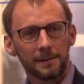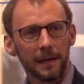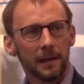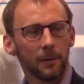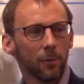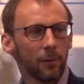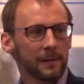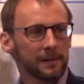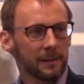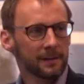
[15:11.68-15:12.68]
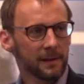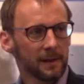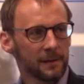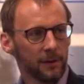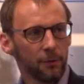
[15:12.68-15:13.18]
selling points
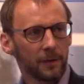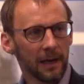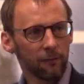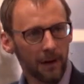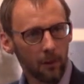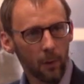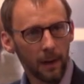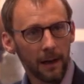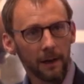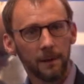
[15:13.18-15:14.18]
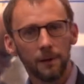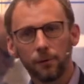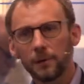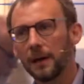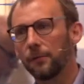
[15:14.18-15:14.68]
as a UK railway and the
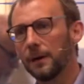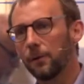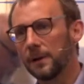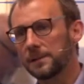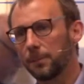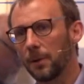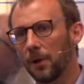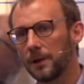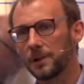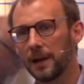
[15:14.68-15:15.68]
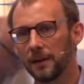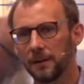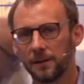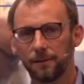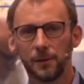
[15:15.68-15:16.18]
UK railway supply chain.
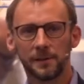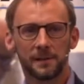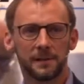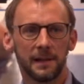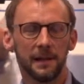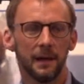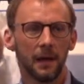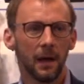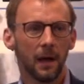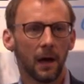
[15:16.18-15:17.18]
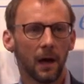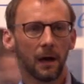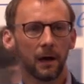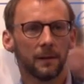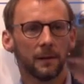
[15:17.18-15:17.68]
The diversity
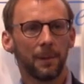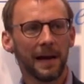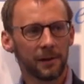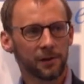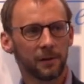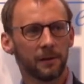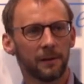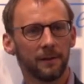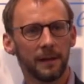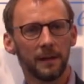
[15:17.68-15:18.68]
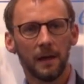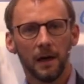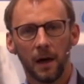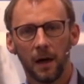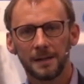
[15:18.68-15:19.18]
and the passion and the
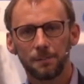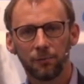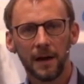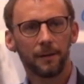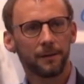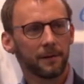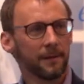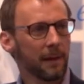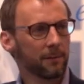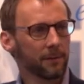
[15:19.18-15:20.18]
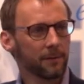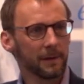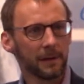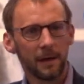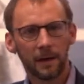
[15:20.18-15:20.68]
breadth and depth of
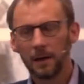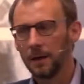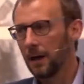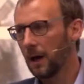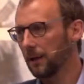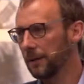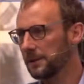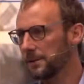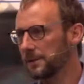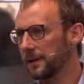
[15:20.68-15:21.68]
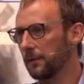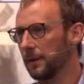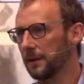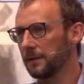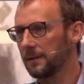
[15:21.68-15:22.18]
the things you see
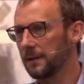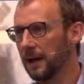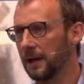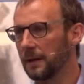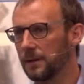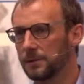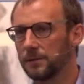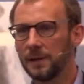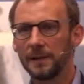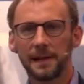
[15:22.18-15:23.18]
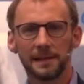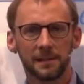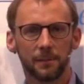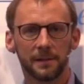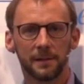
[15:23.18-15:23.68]
around today are really
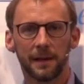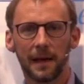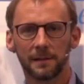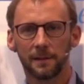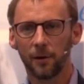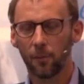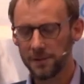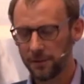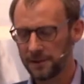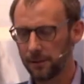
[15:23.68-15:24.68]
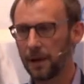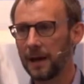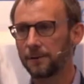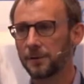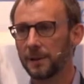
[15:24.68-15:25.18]
testament to that, and the opportunity we
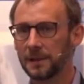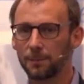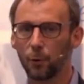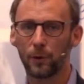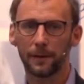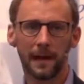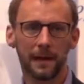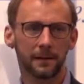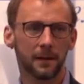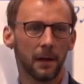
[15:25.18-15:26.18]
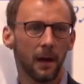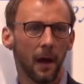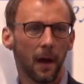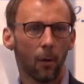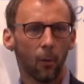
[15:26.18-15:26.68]
have to exploit
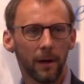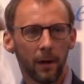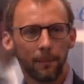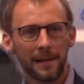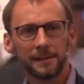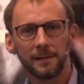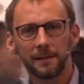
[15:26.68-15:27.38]
that. We are better